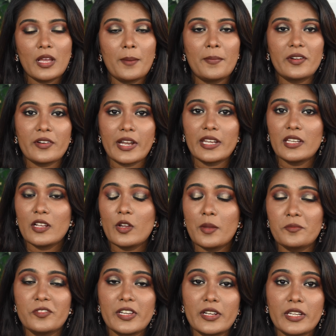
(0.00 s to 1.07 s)
but right now
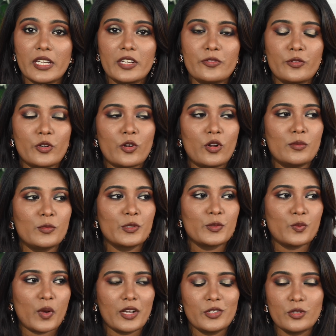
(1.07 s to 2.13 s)
i'm wearing it for almost
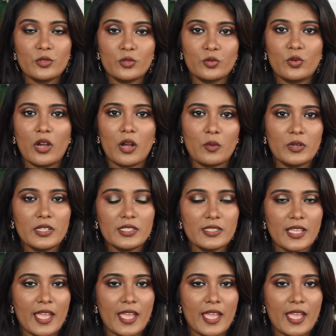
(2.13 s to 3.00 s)
one to two hours